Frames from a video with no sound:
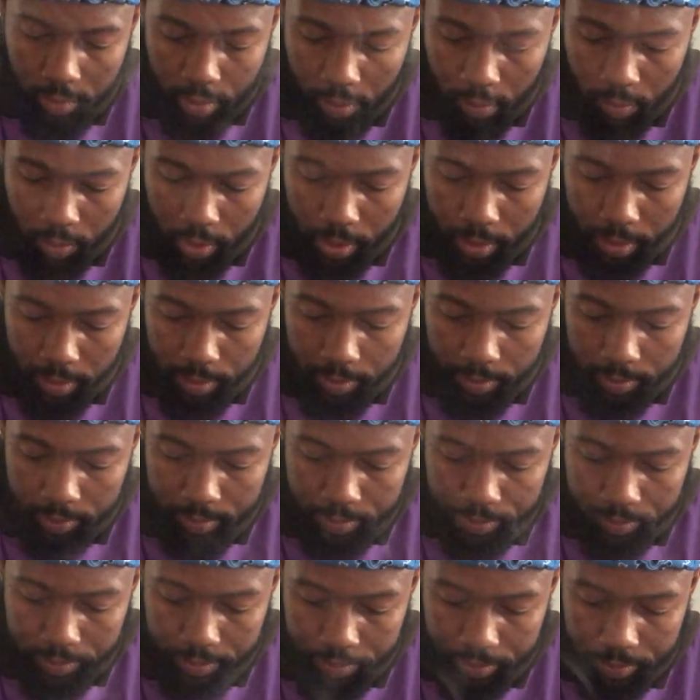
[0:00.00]
Right.
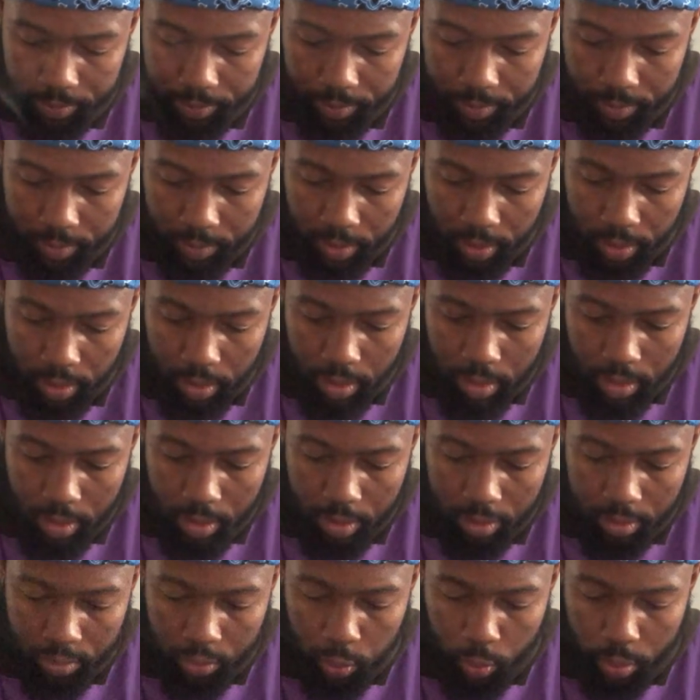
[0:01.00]

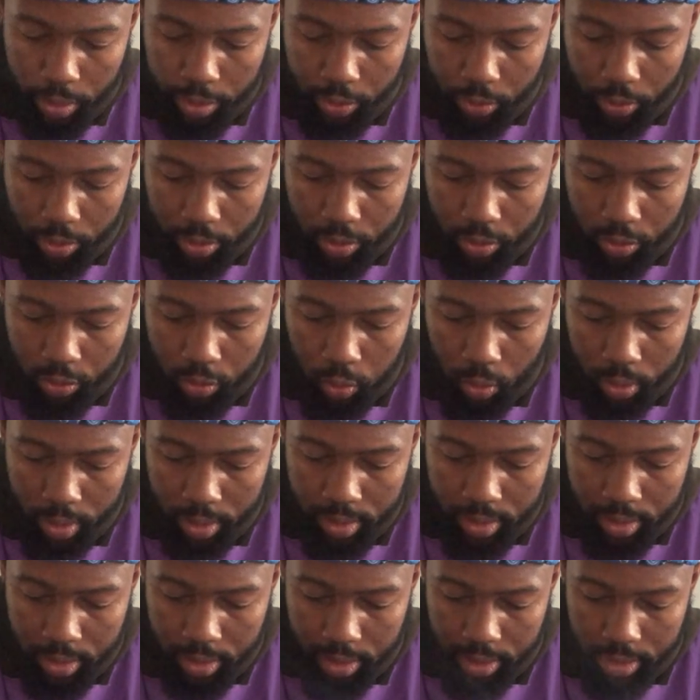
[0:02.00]
23 to
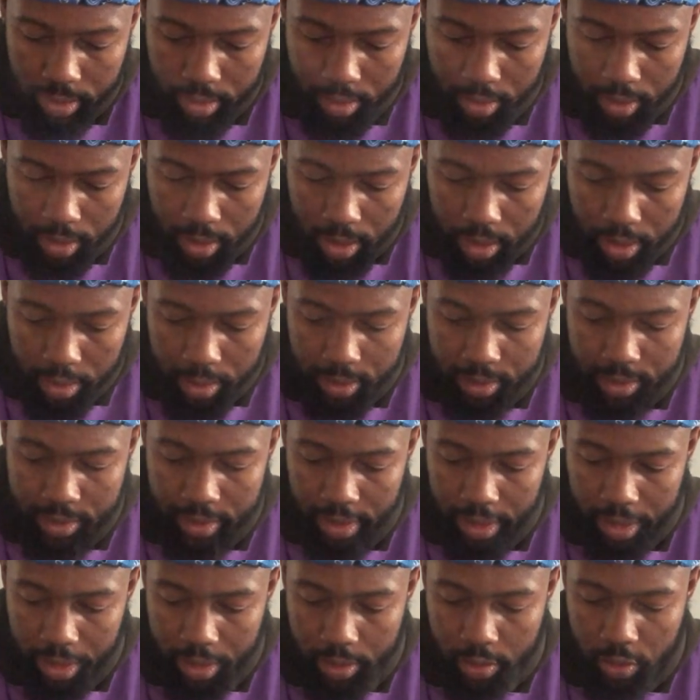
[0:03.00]
26. The
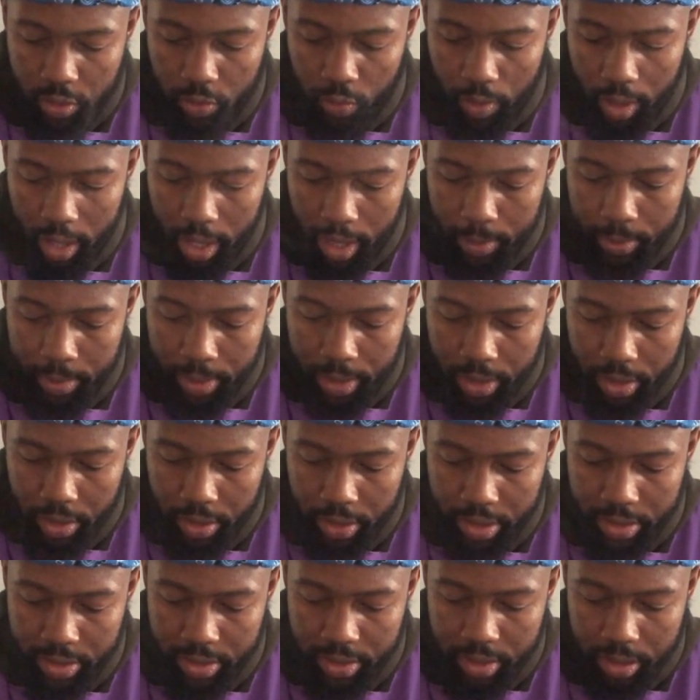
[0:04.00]
scene described here
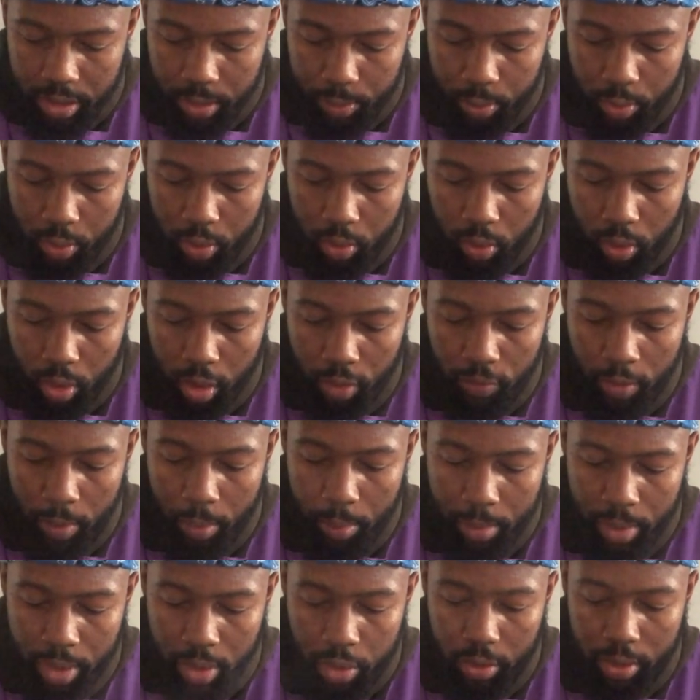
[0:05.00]
is typical of a
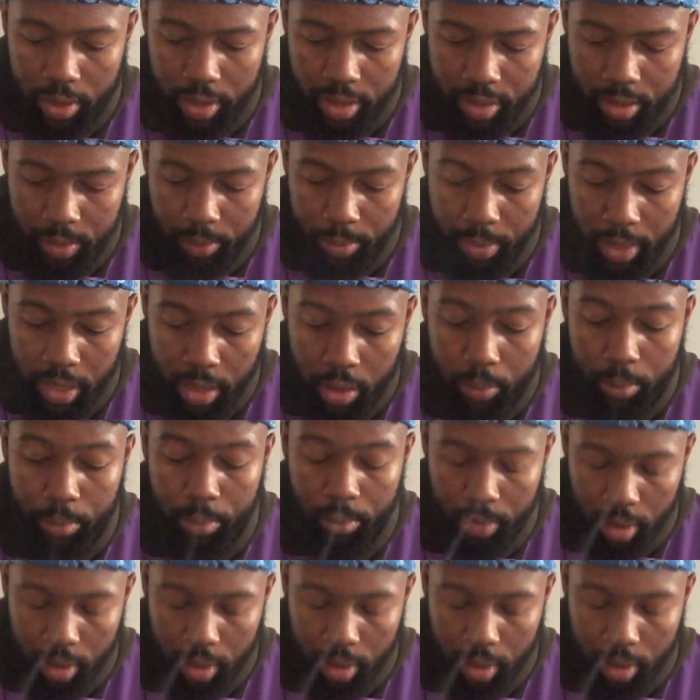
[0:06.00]
Middle, middle